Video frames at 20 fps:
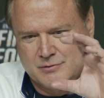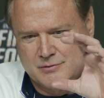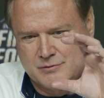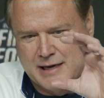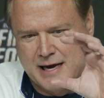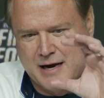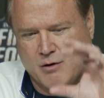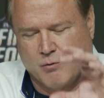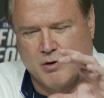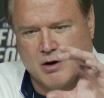
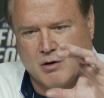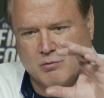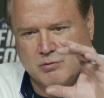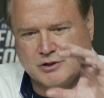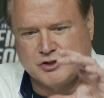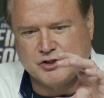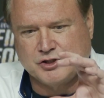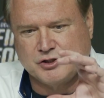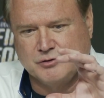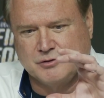how well we
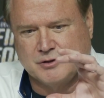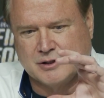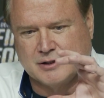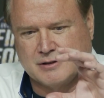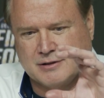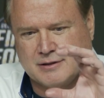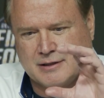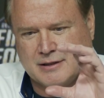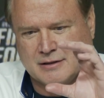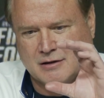shoot it,
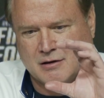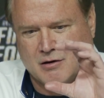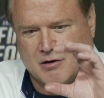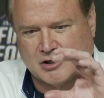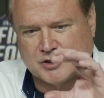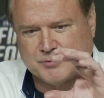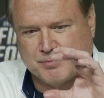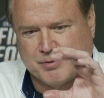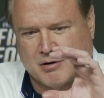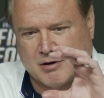in
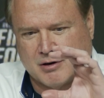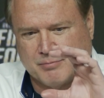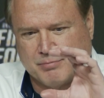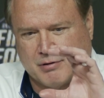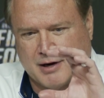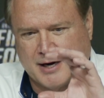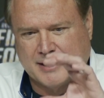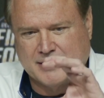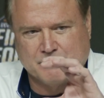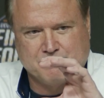large part,
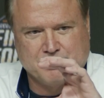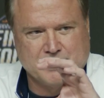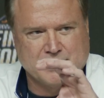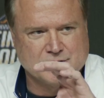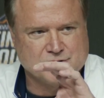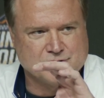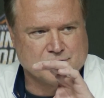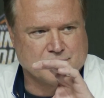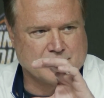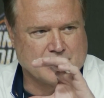probably
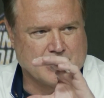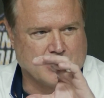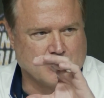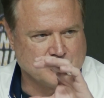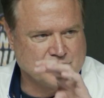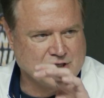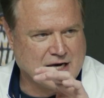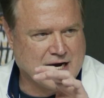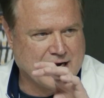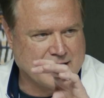depends on
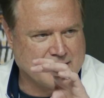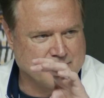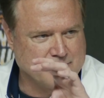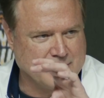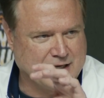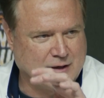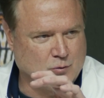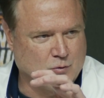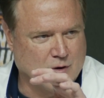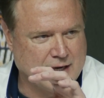Ochai in
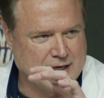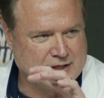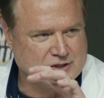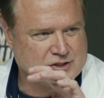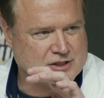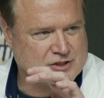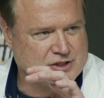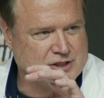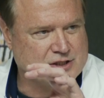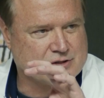many ways,
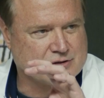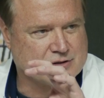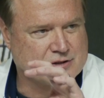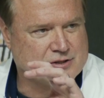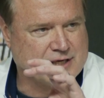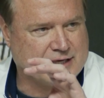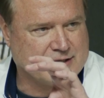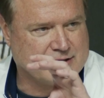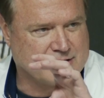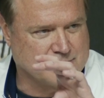because he's going to
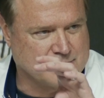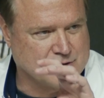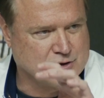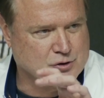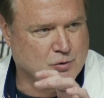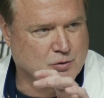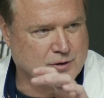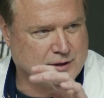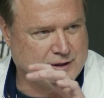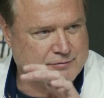take the
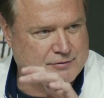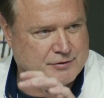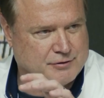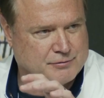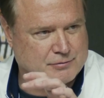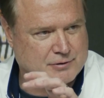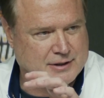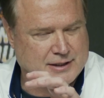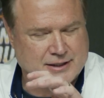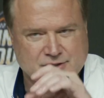majority of the
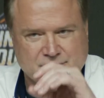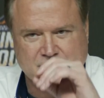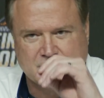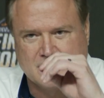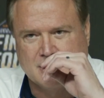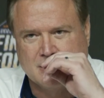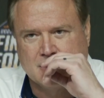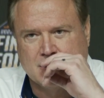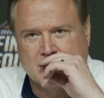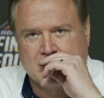threes.
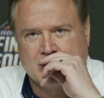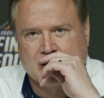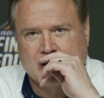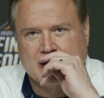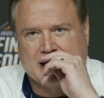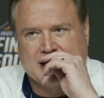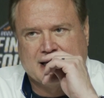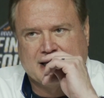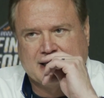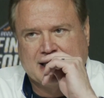
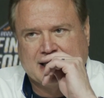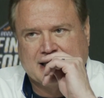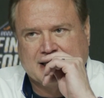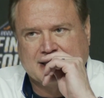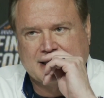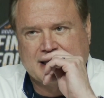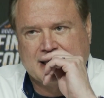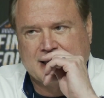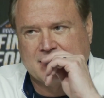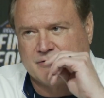
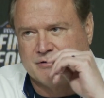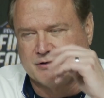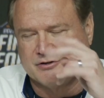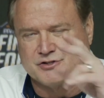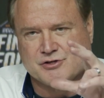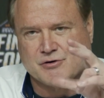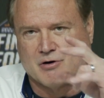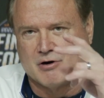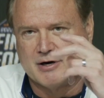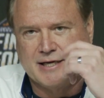And the
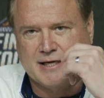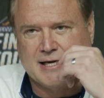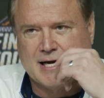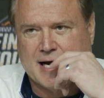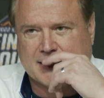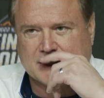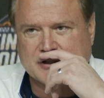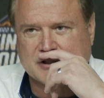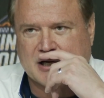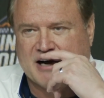start he
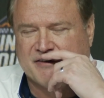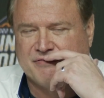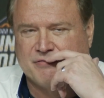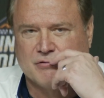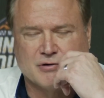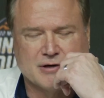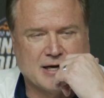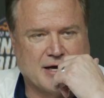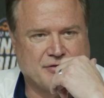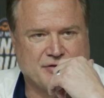got us off on, I